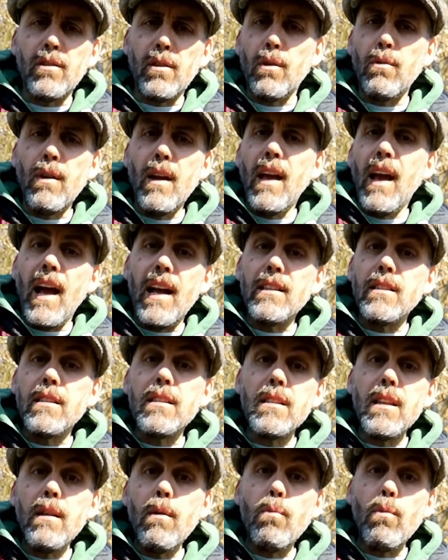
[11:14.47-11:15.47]
do, and
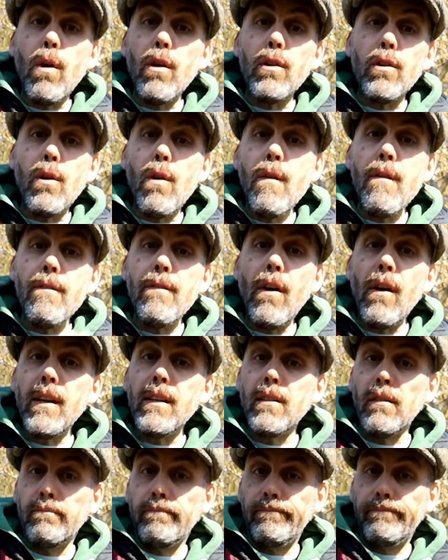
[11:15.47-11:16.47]
see what you
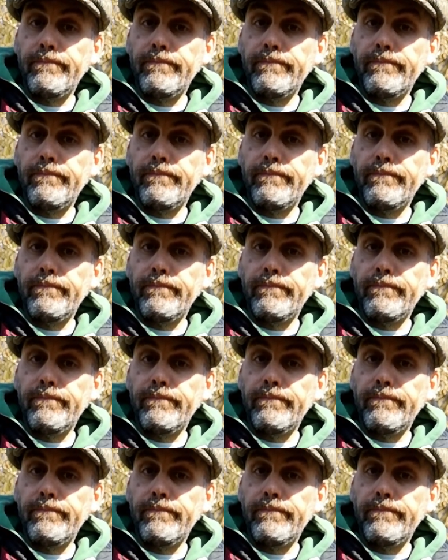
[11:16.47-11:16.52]
find.